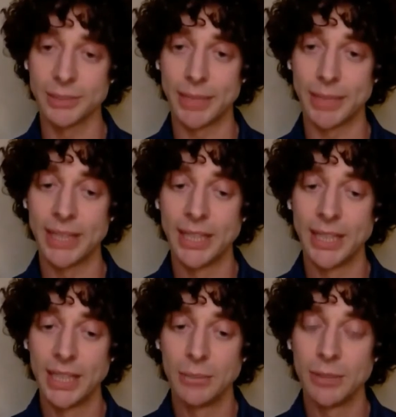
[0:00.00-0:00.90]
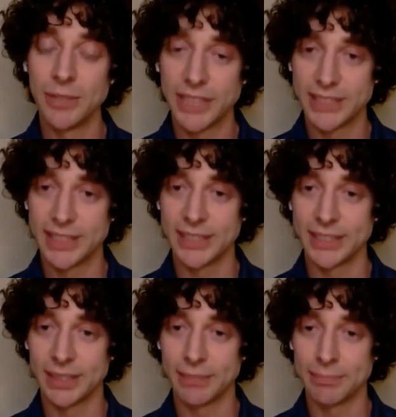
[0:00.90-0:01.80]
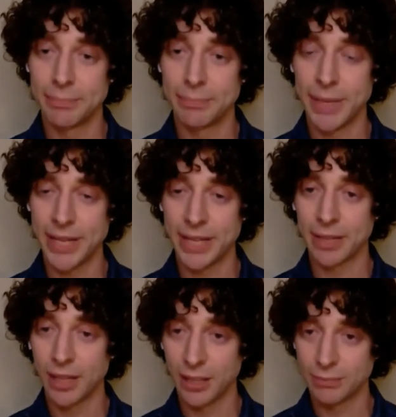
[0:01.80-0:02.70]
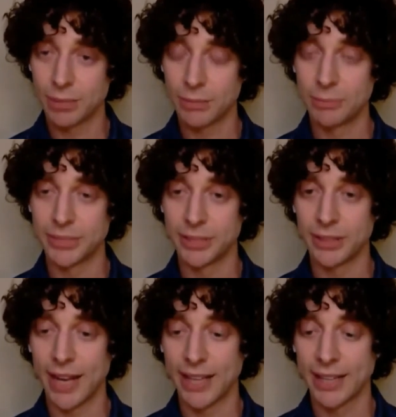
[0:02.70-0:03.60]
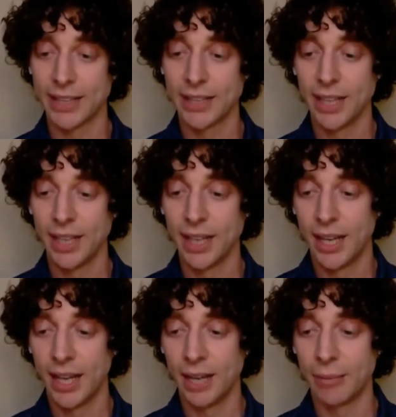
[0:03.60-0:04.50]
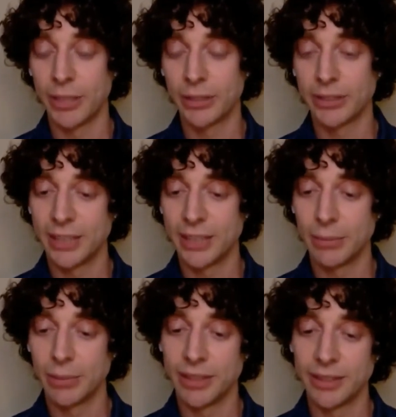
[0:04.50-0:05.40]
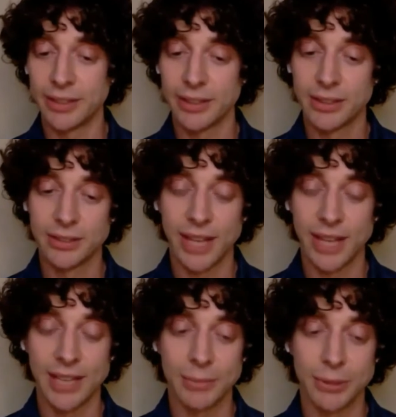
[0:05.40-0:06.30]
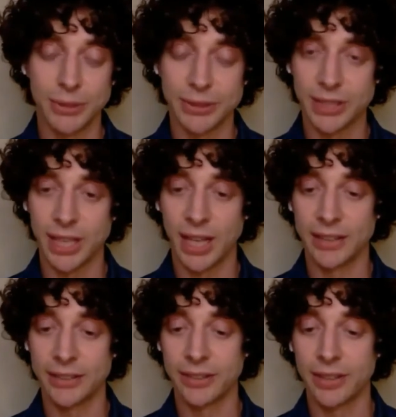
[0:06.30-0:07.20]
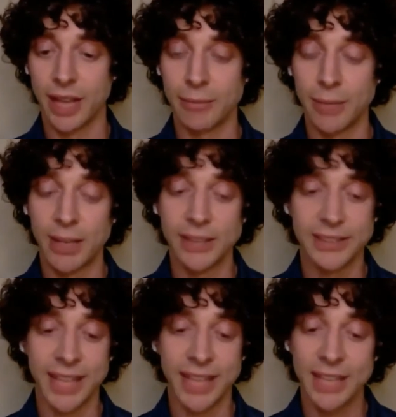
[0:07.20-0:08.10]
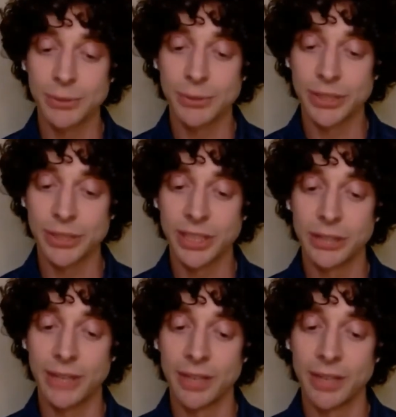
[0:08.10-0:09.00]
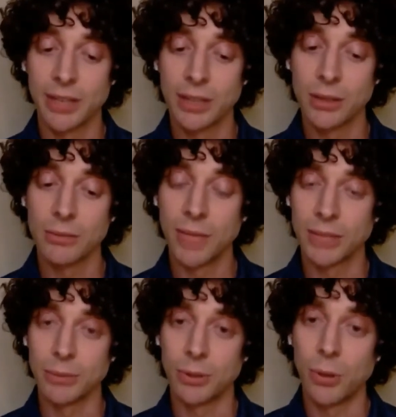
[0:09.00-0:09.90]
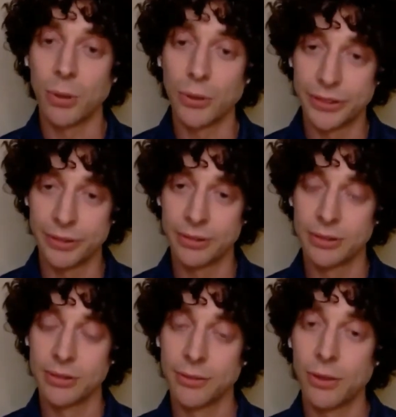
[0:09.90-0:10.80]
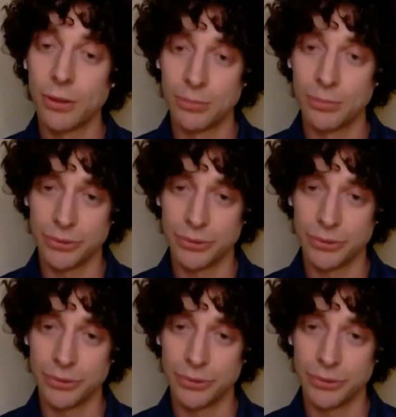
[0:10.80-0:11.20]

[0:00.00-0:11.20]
But morphogenesis is a big, hard problem to crack when you're dealing with animals and plants. In animals, you have much more ordered forms.